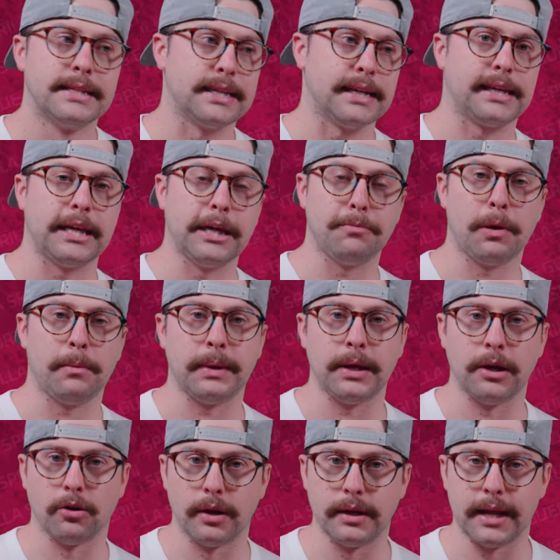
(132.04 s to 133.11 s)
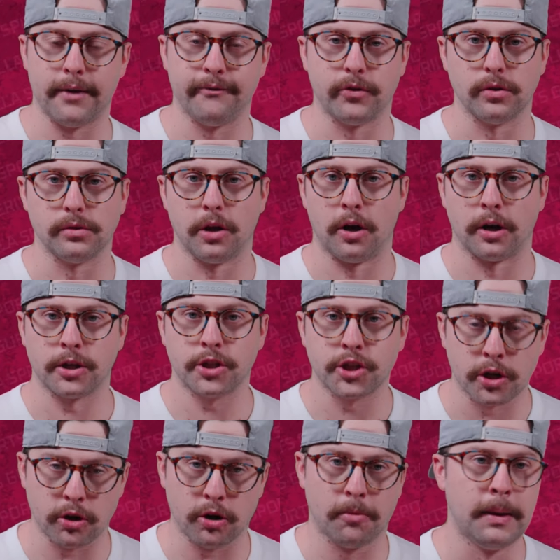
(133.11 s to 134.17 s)
to keep him here in Denver long
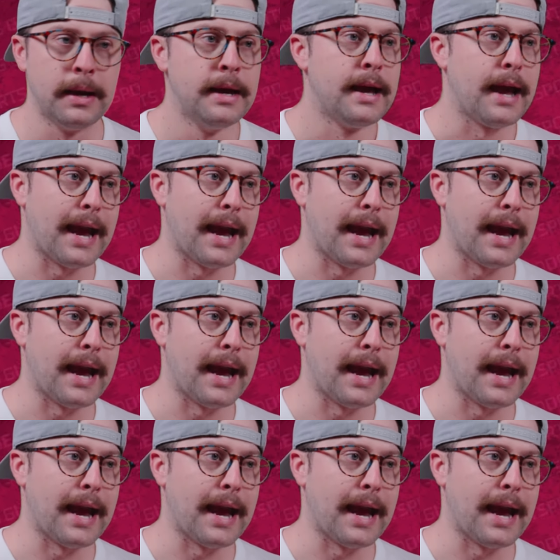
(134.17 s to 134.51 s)
term.